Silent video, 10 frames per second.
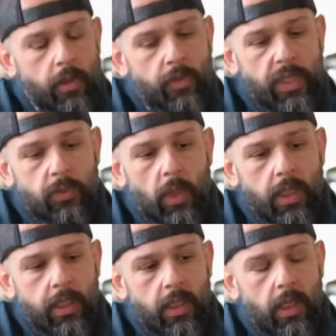This
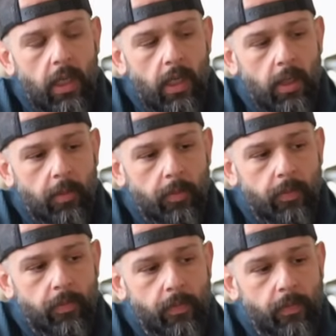one,
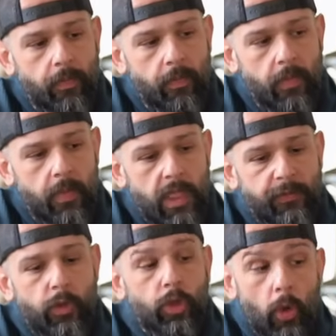
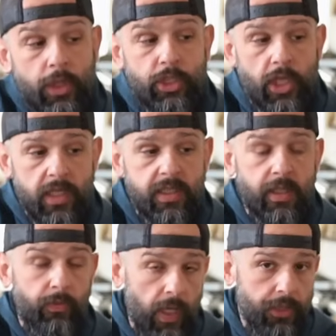if you go with just the
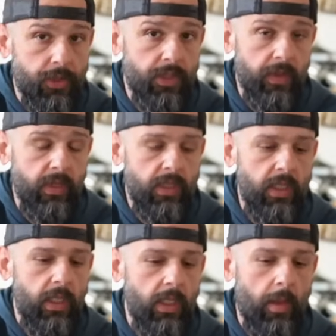Adventure
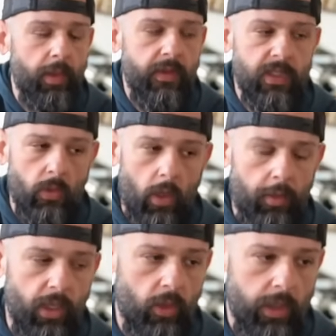17, I believe it's a
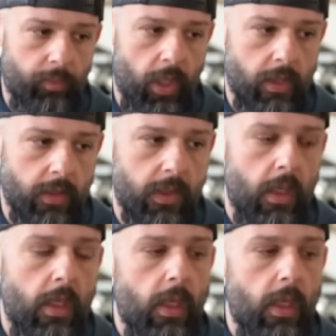Walmart only product,